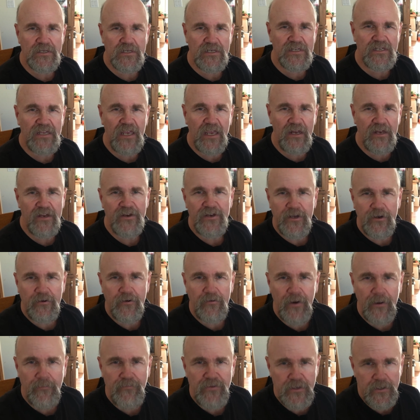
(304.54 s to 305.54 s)
state of
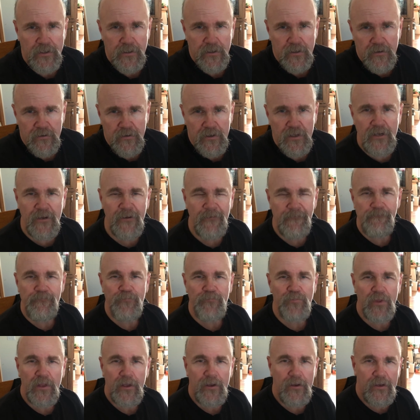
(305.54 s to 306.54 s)
decrepitude,
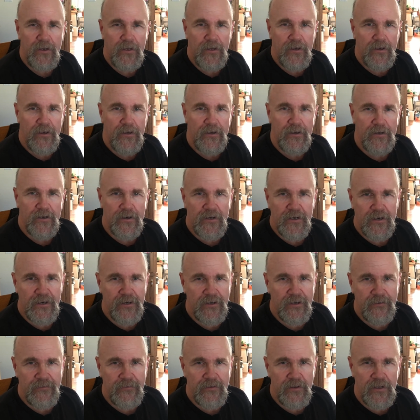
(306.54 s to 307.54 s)

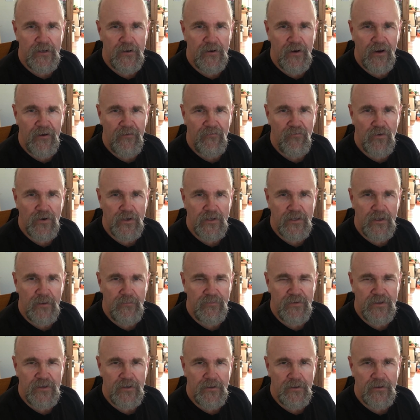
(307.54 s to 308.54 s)
uh, you know, I've worked
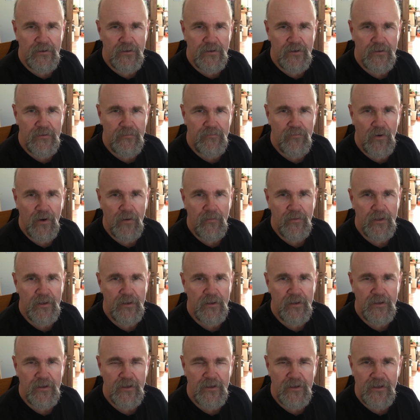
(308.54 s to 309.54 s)
up to
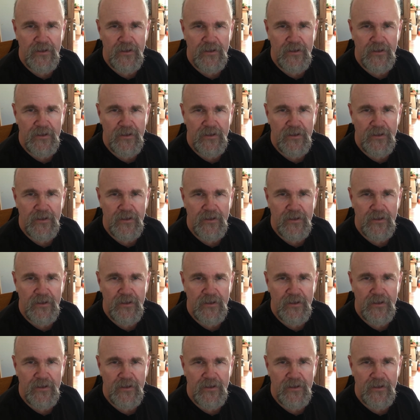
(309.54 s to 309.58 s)
probably,